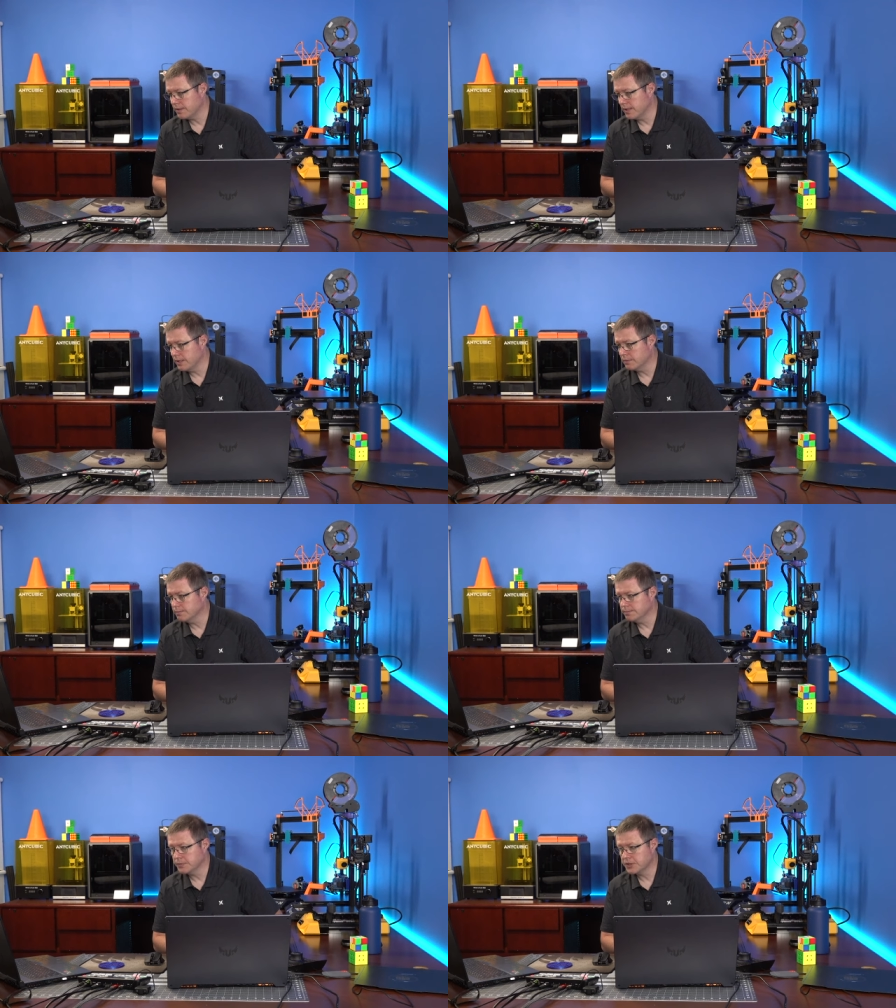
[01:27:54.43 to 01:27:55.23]

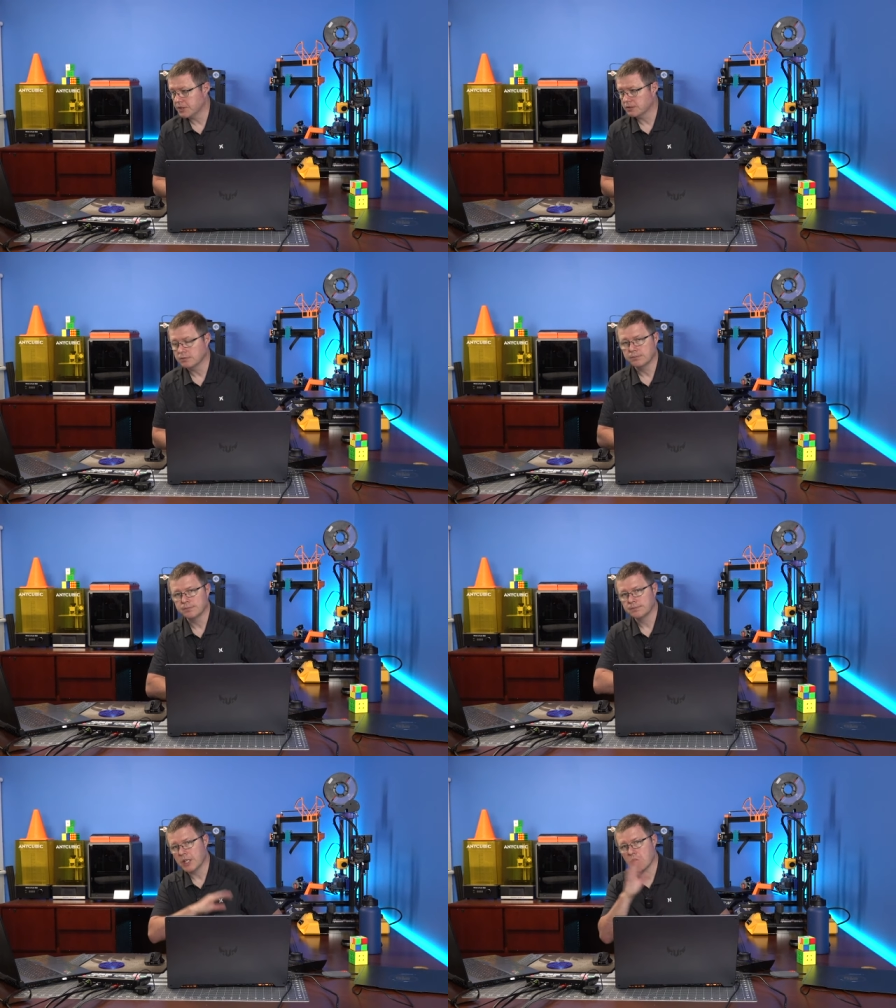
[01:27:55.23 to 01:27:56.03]
Um, so,
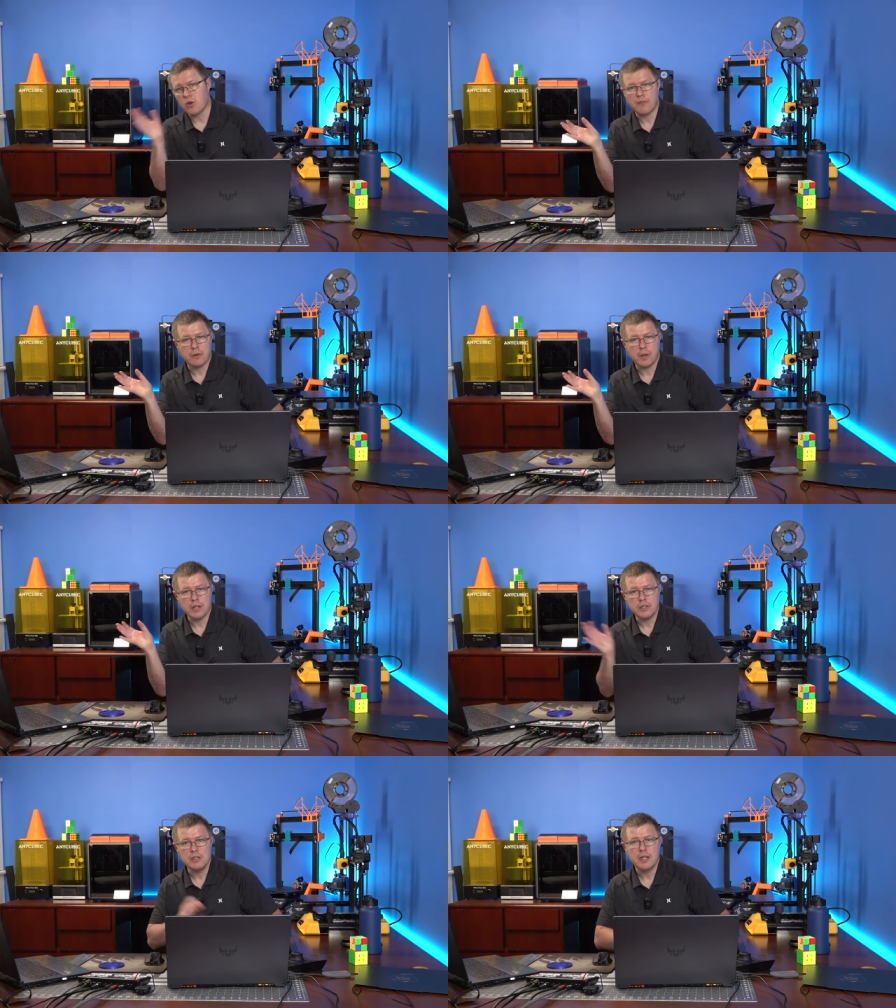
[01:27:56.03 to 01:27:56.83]
thank you all for
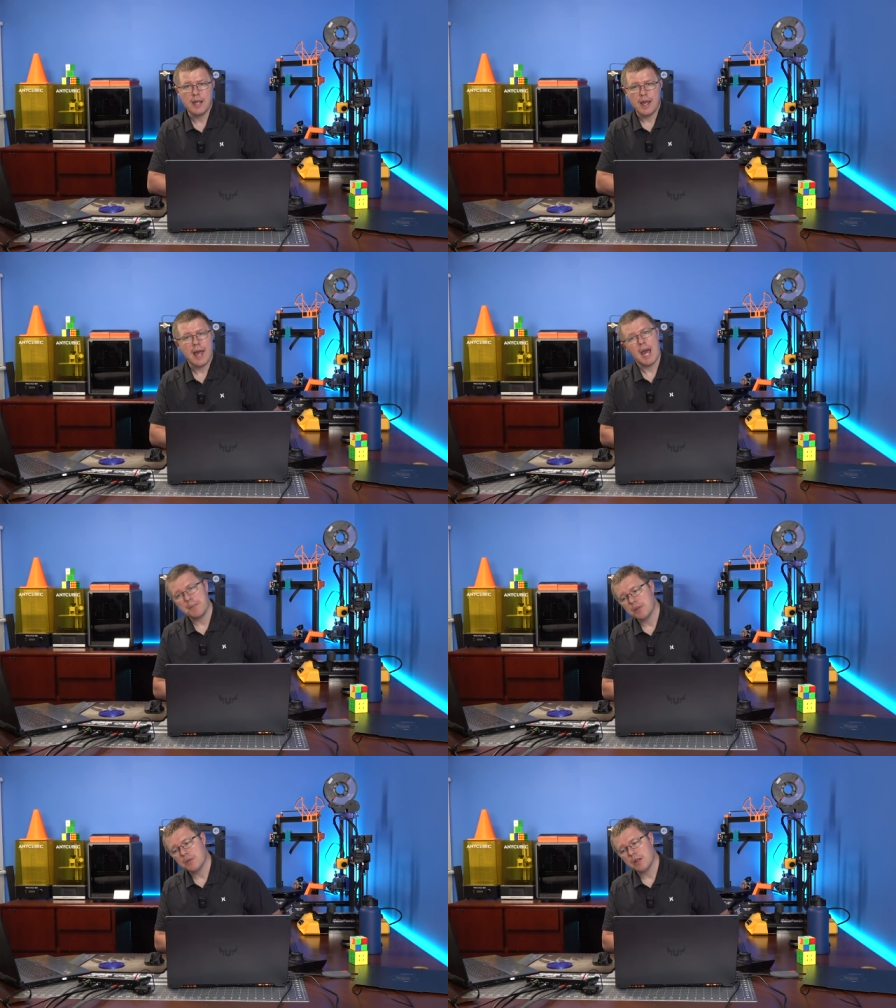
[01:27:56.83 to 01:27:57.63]
watching.
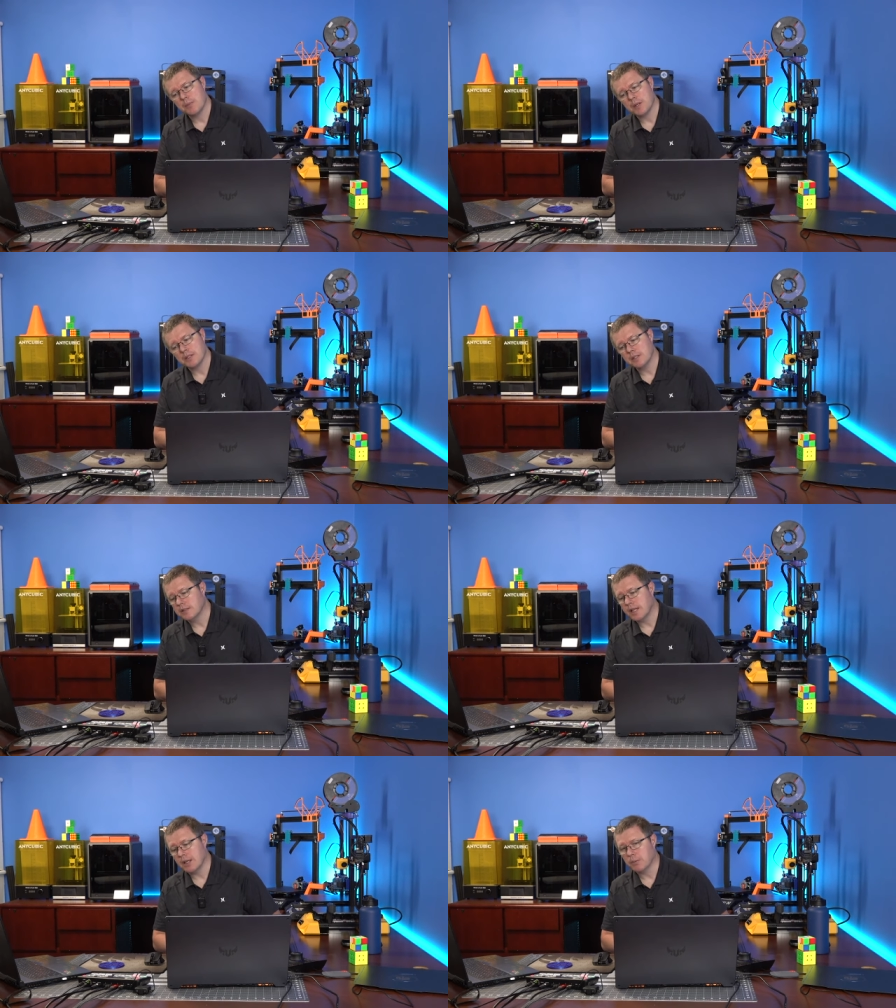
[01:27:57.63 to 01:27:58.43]
Happy 3D printing,
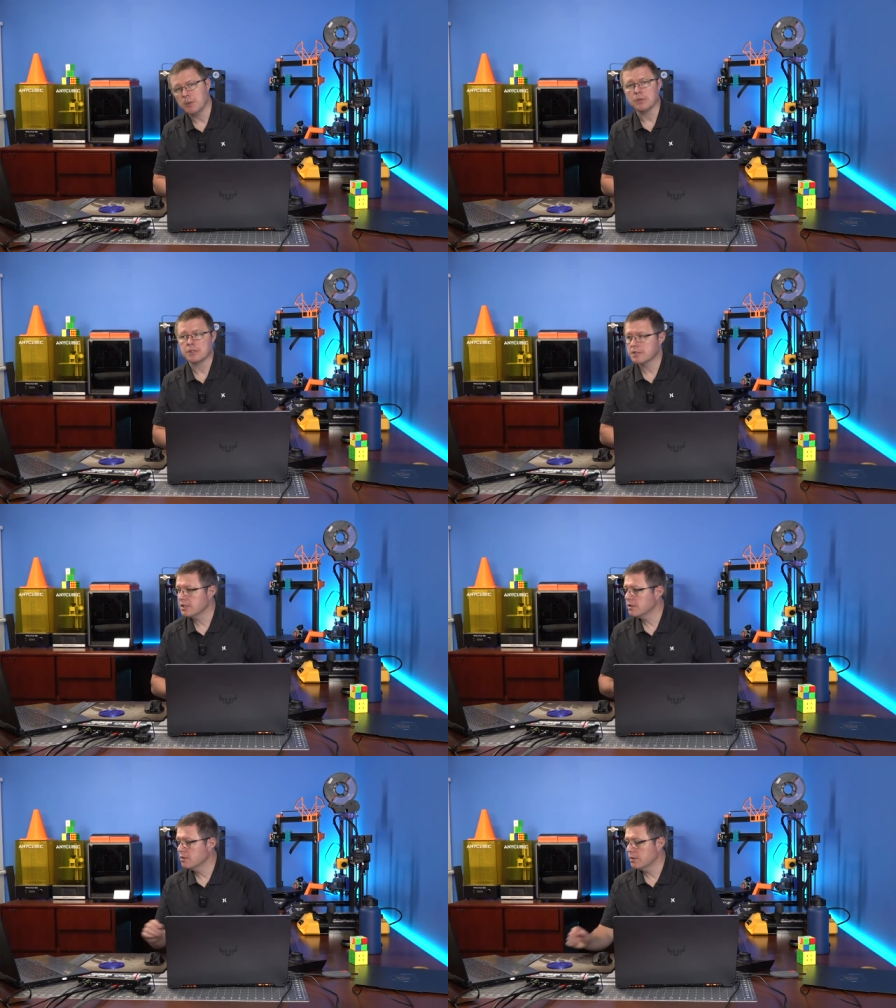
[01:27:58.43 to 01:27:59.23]
and we will see
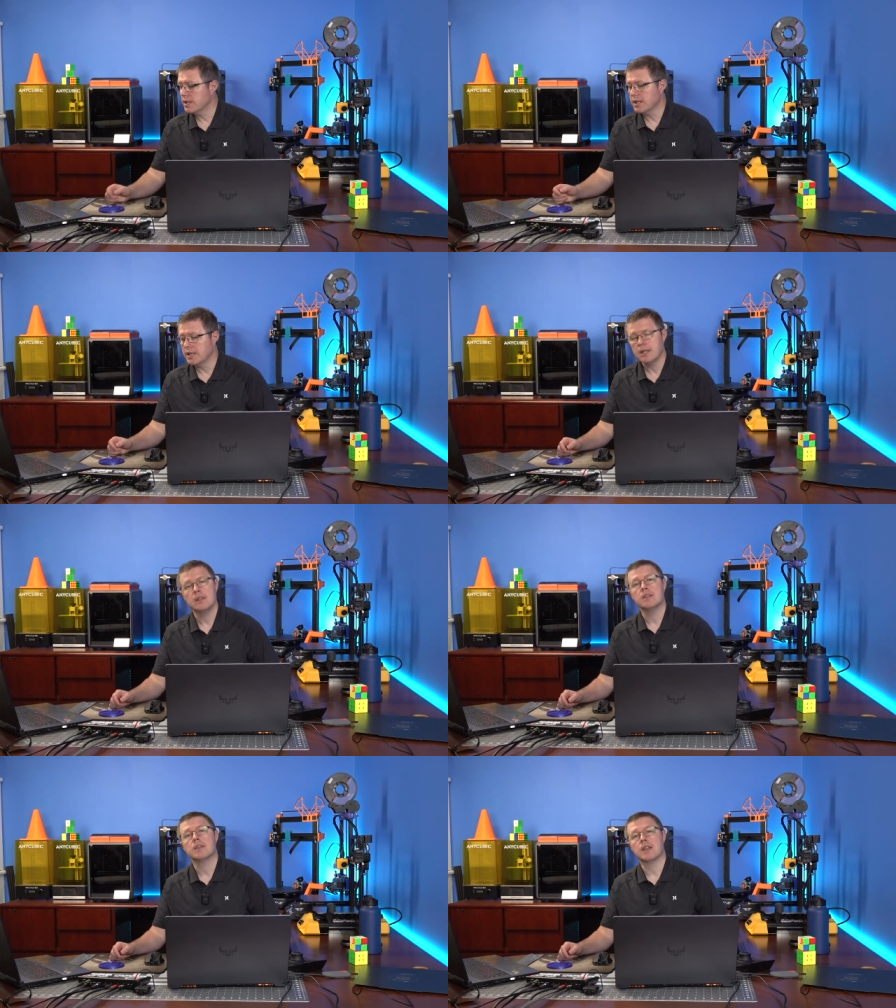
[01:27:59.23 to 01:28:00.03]
you
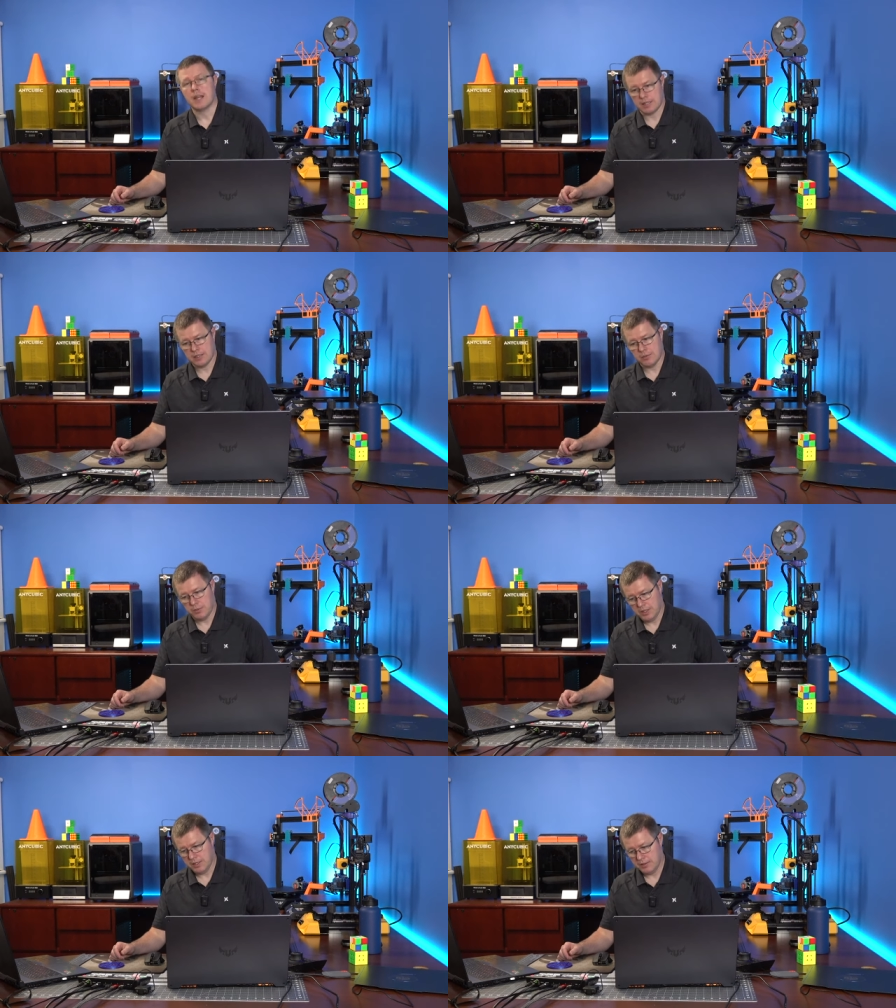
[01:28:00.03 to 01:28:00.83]
in the next
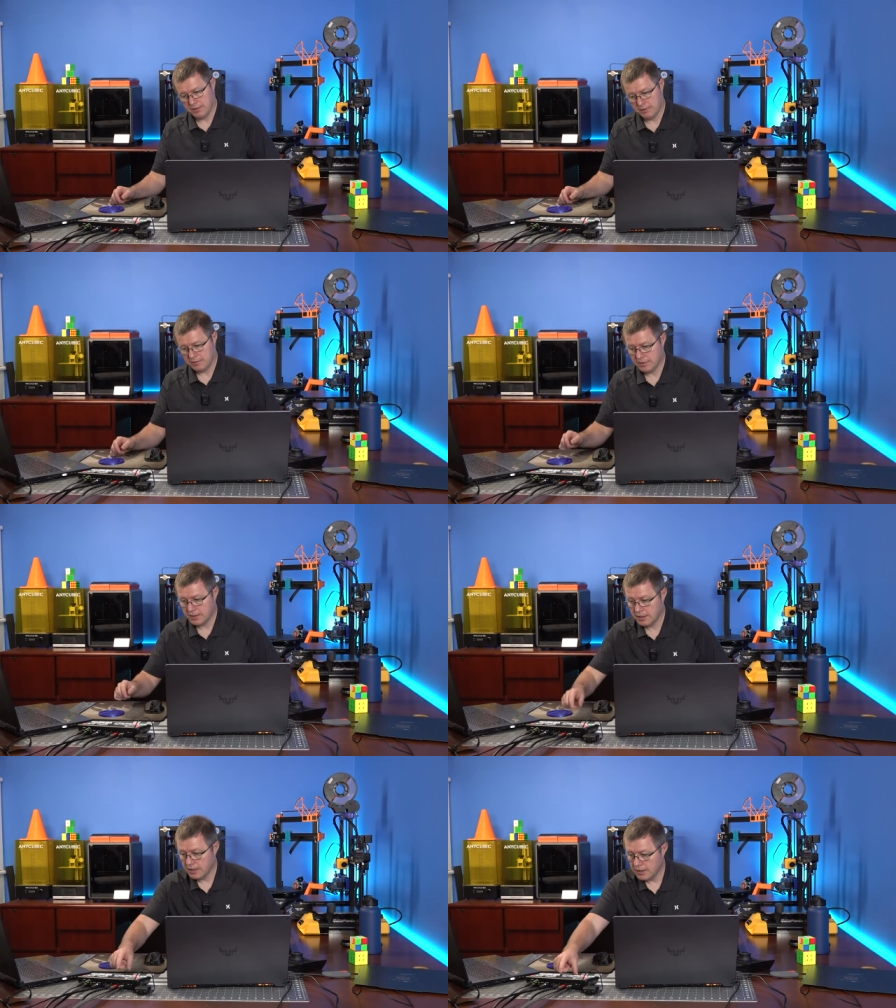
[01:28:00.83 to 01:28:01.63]
one.
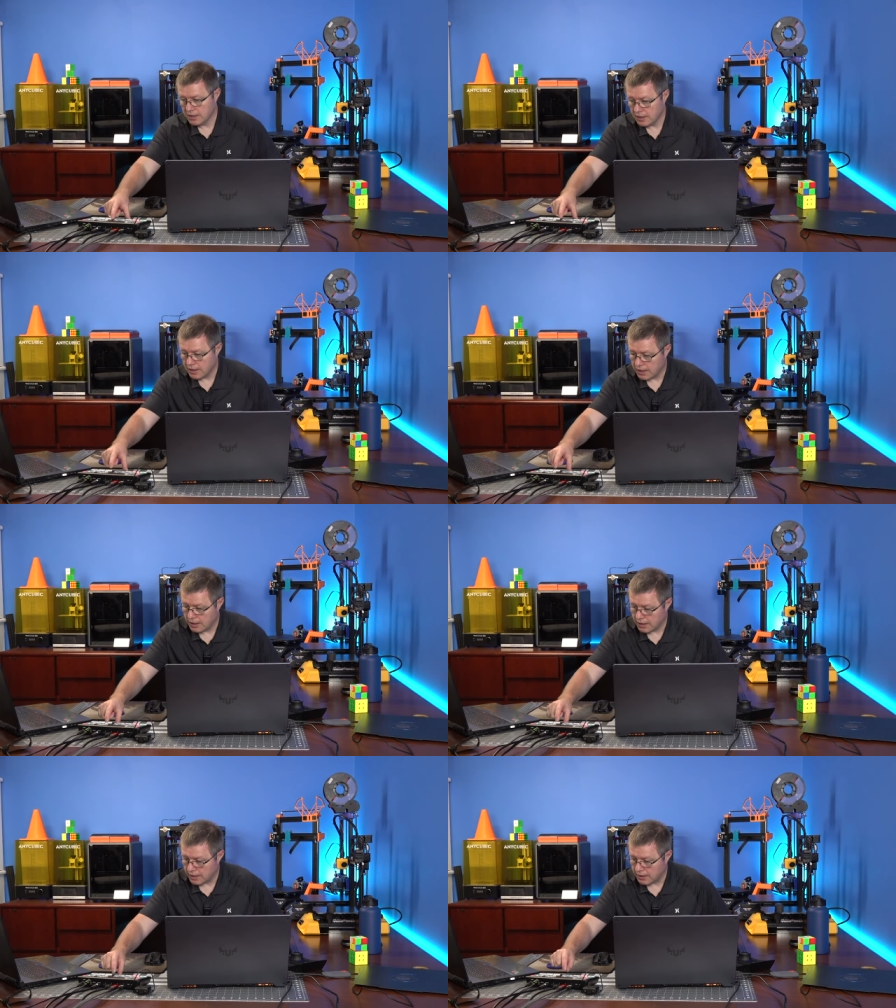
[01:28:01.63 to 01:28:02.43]

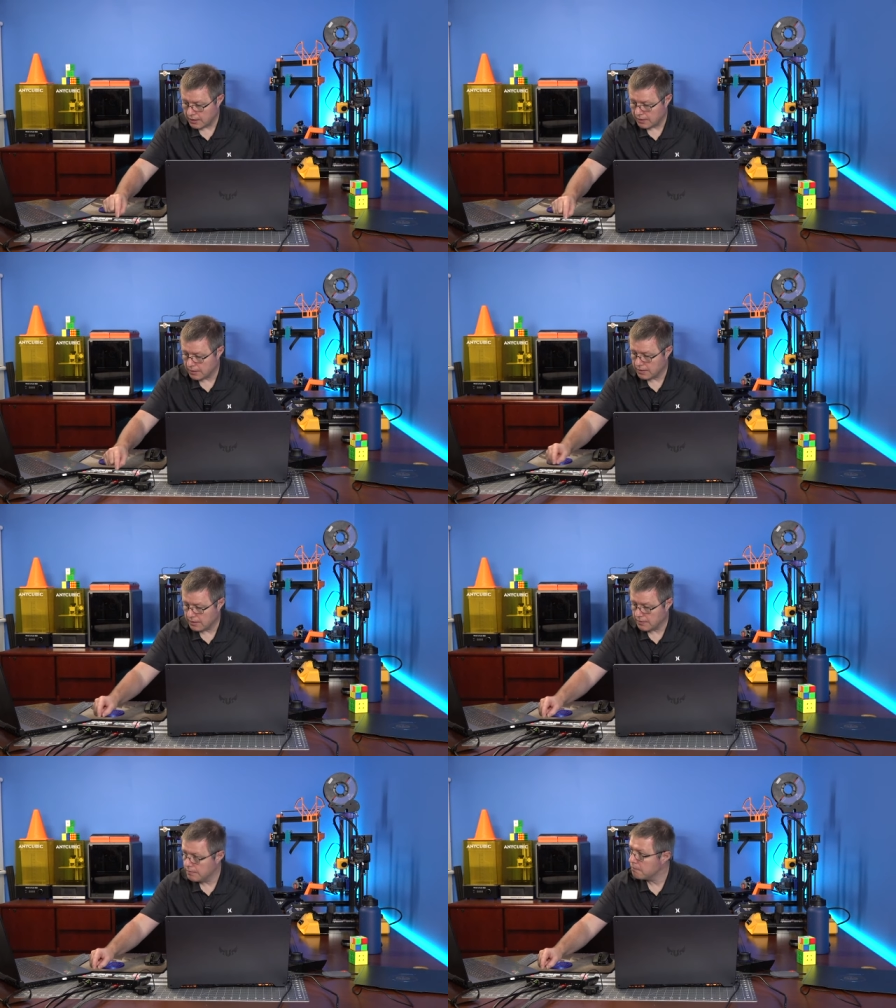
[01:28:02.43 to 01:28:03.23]
Uh,
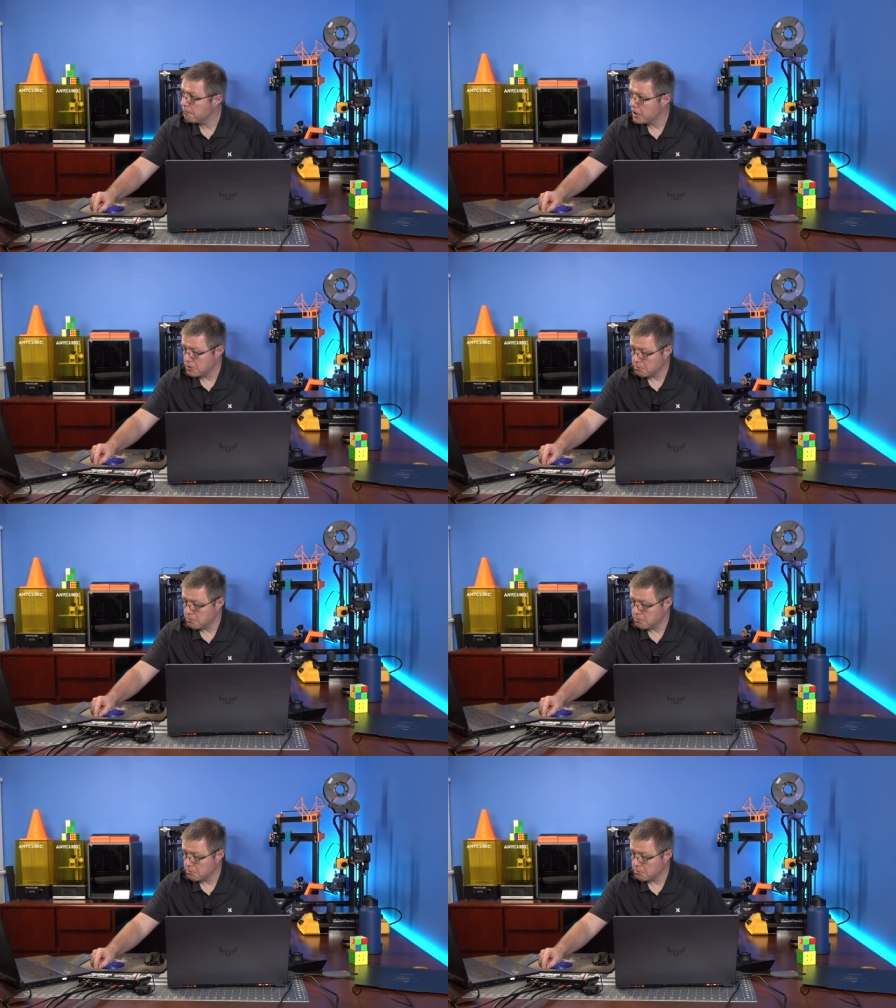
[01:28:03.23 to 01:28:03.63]
fade to